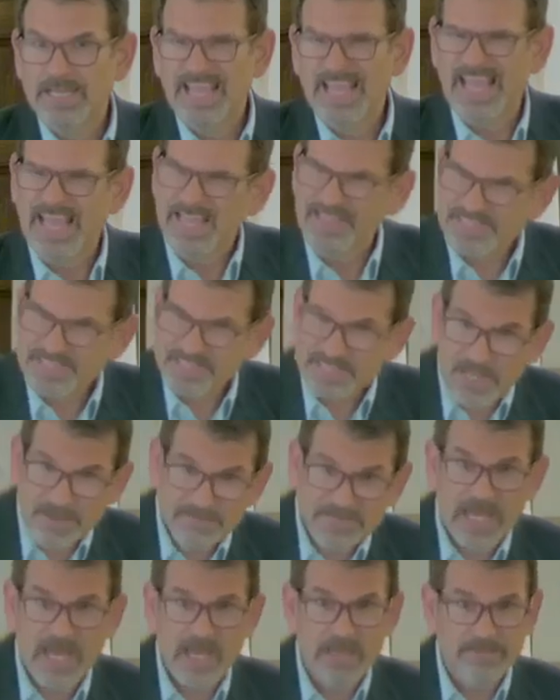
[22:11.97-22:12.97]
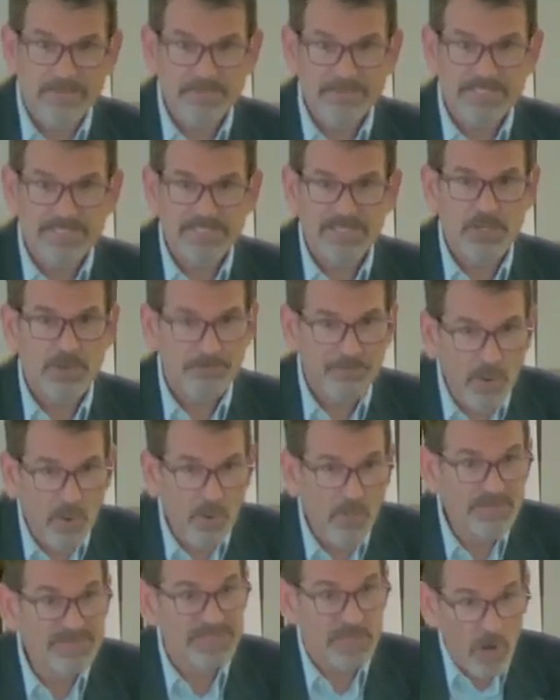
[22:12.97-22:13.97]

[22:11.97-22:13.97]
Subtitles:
And sometimes their bones